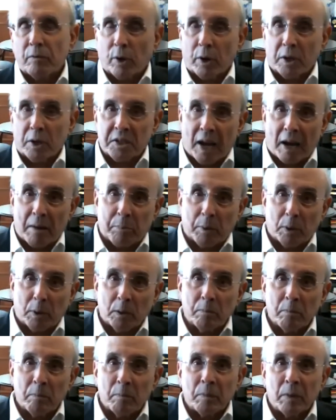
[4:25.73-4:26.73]
For
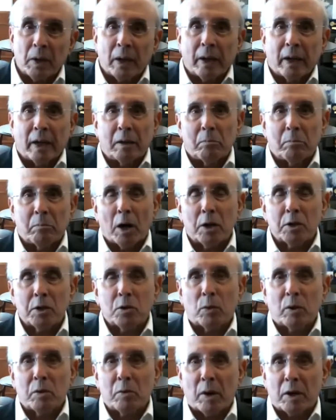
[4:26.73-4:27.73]
example, in
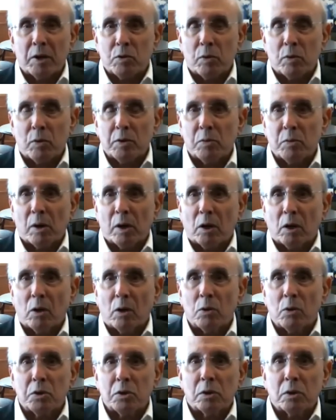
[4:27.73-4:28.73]
March, when restaurants were
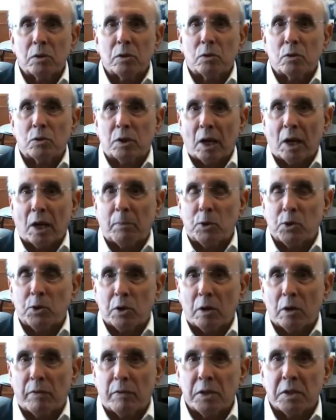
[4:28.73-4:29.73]
closed to table
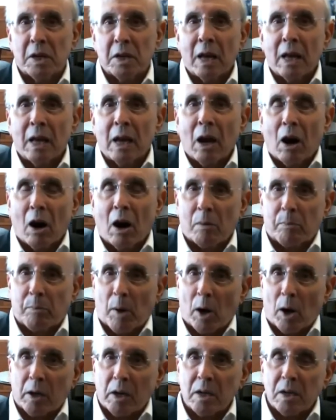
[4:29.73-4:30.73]
service, our
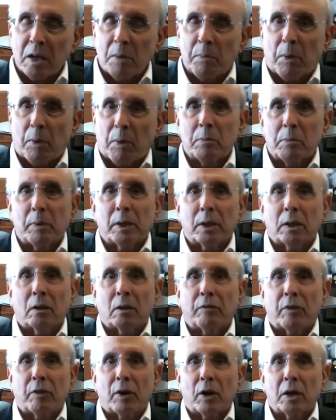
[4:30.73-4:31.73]
parking department
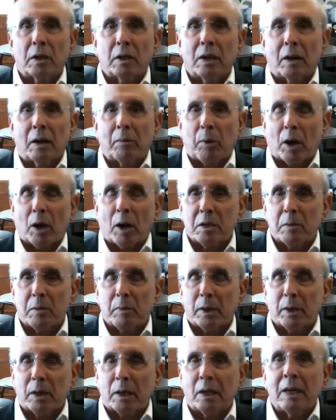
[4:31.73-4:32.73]
converted
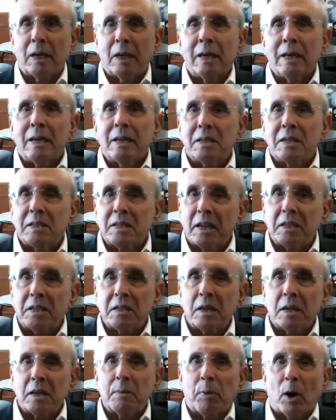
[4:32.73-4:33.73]
approximately
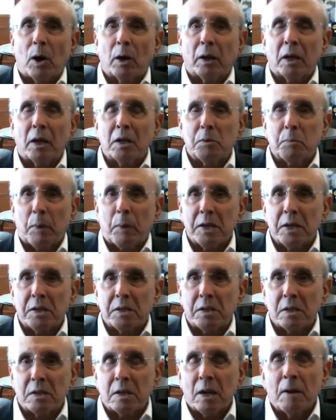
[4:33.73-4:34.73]
60 parking
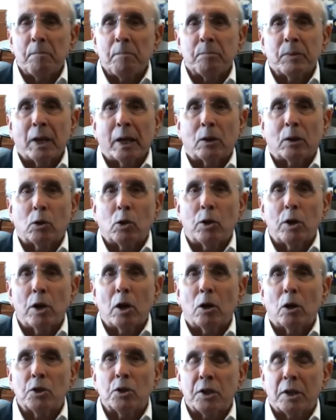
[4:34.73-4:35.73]
spaces,
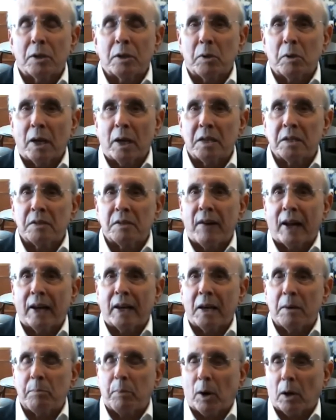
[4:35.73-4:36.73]
including all centralized
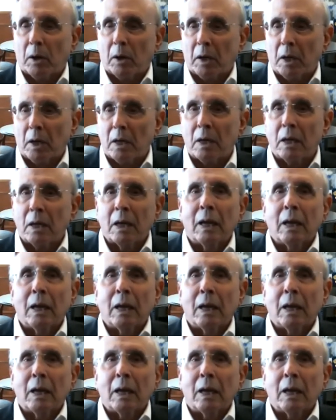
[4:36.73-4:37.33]
valet parking,